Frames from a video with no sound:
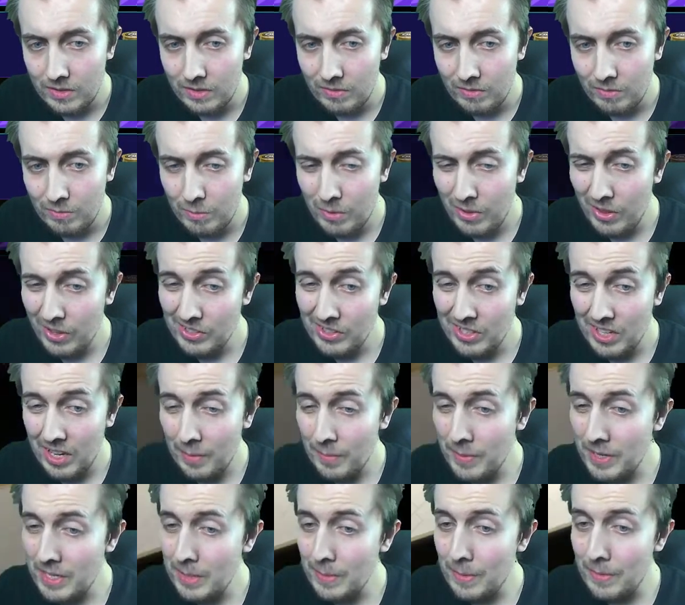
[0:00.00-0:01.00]
With that said, I
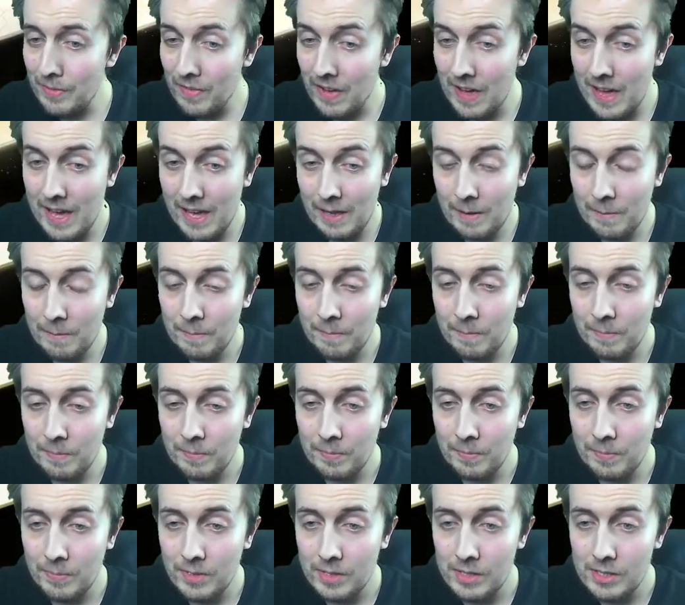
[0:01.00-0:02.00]
mean to be fair,
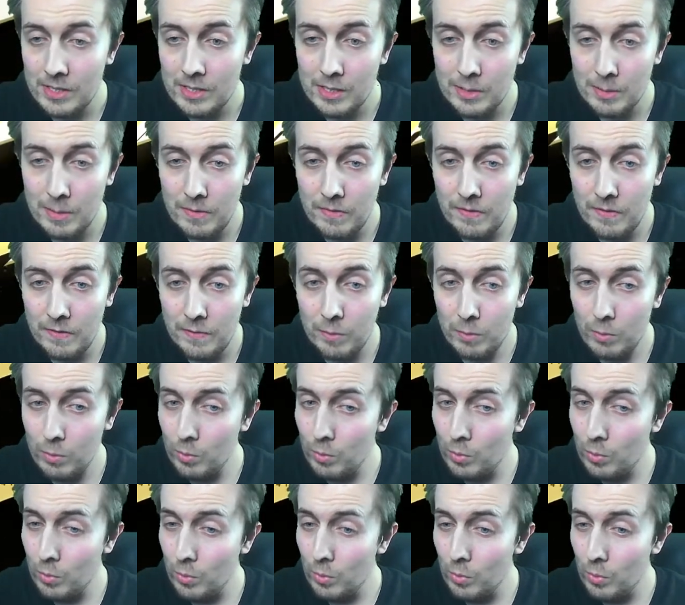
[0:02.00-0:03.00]
to be
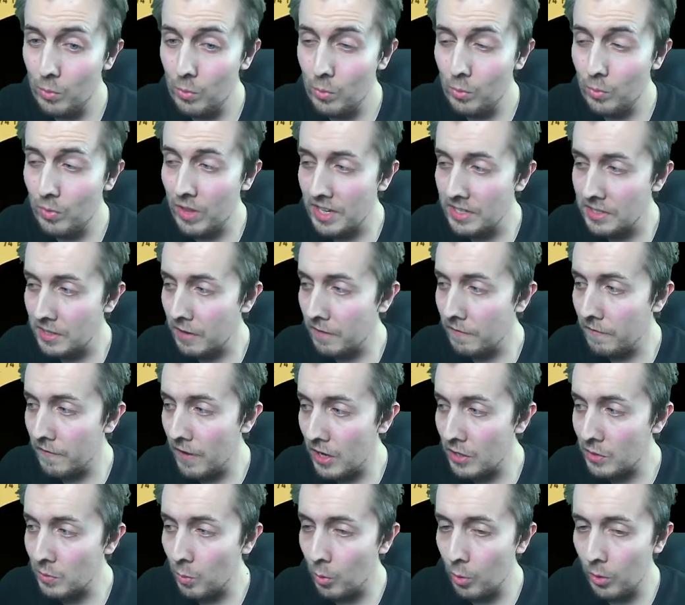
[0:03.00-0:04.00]
Ooh, there's our
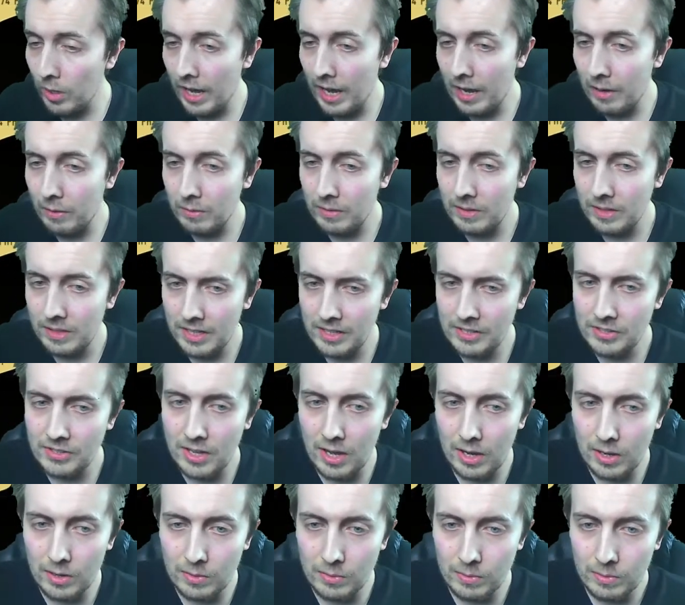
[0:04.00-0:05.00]
first walkout. Let's
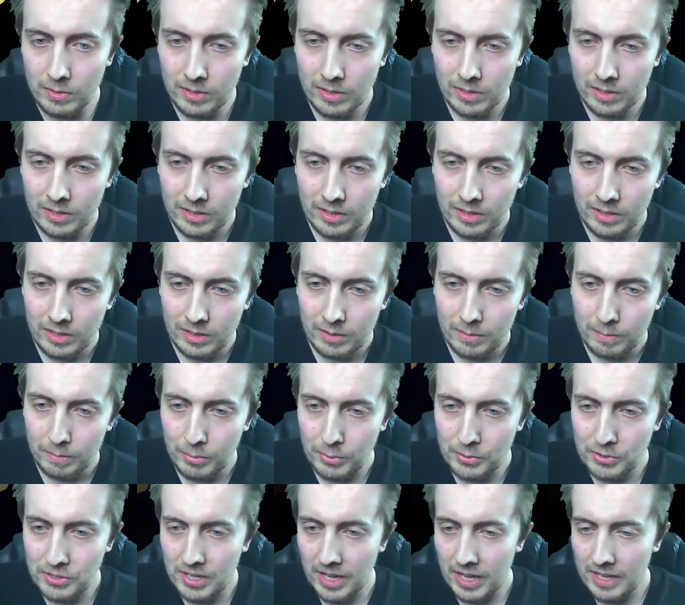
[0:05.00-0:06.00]
go,
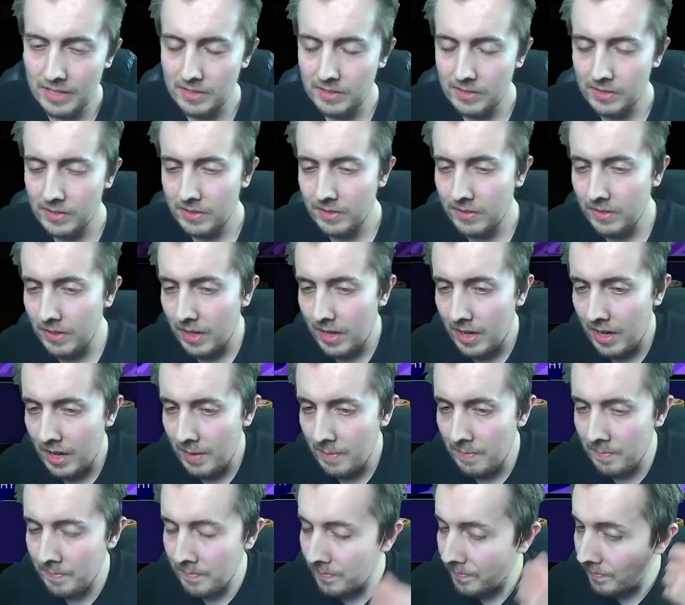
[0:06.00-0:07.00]
Busquets.
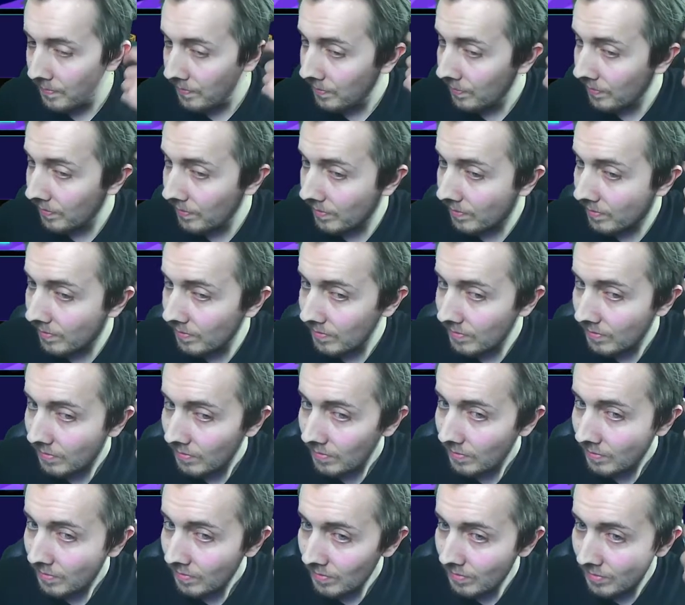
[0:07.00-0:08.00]
Um,
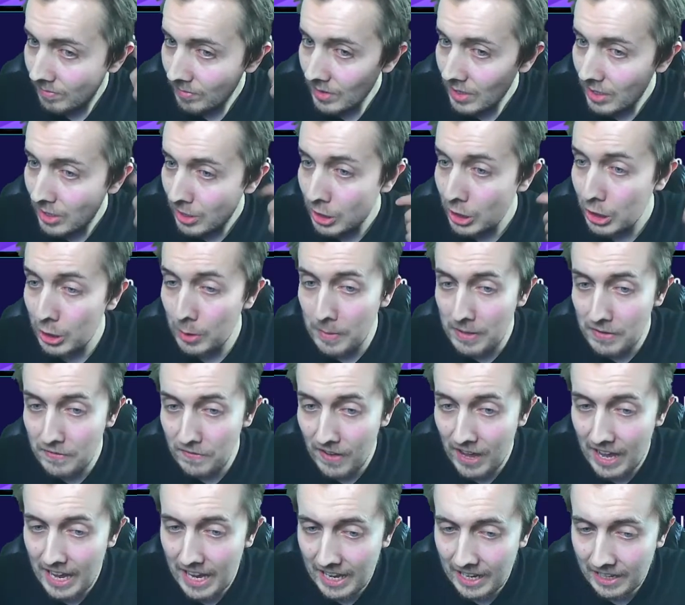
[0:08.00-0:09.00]
to be
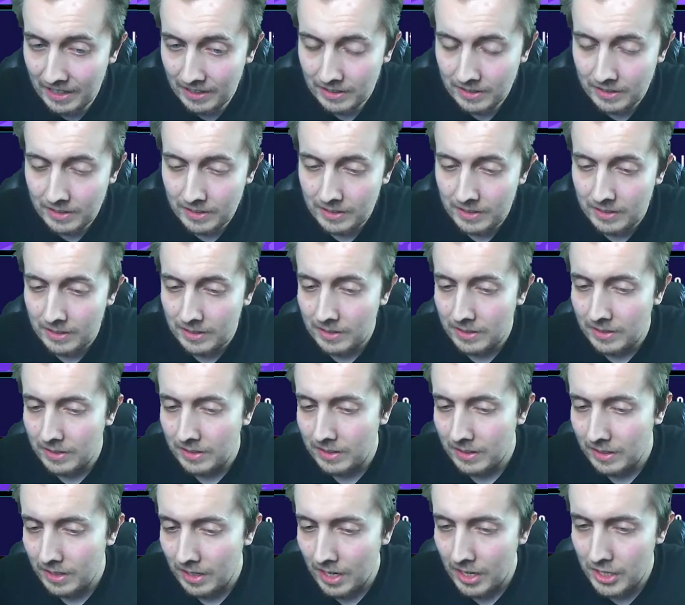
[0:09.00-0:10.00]
fair,
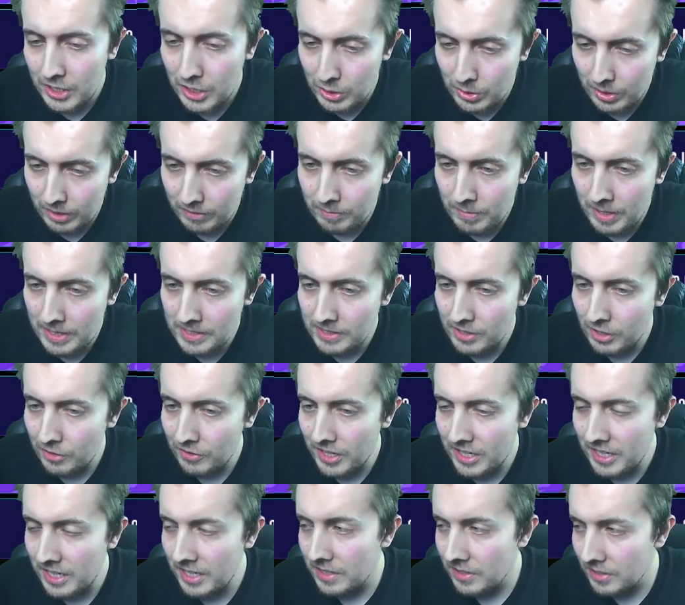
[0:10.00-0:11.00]
I do have Messi
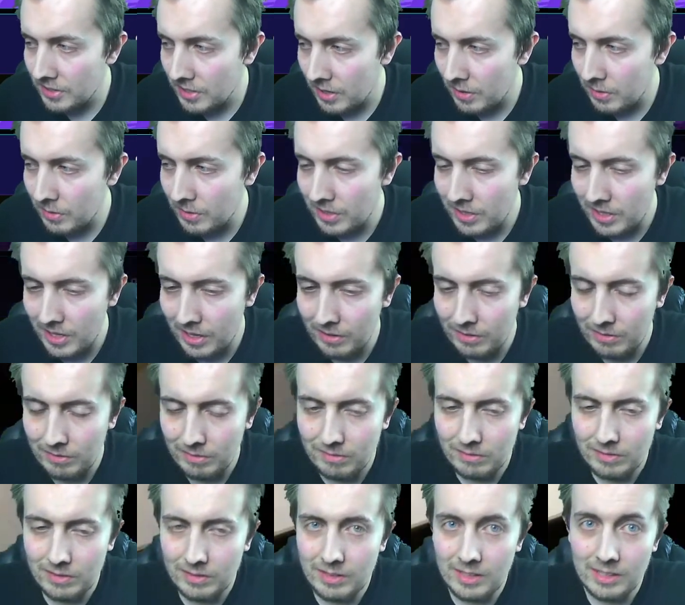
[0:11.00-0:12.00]
already, so you know,
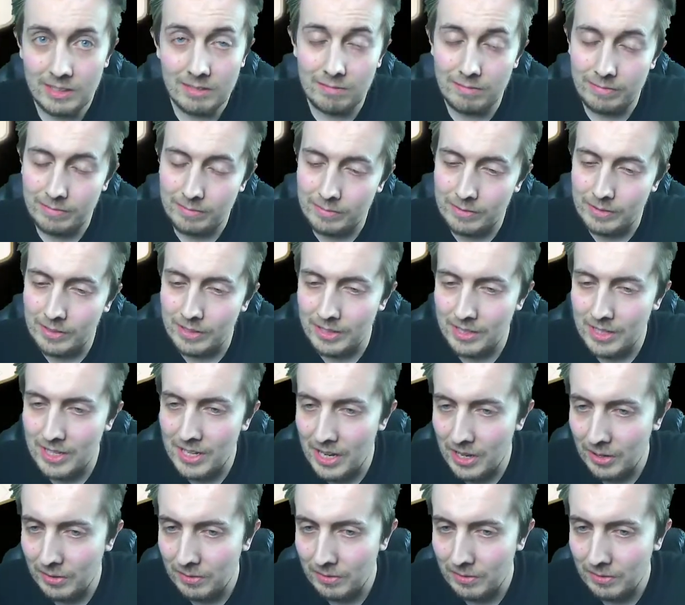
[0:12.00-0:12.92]
if, you know,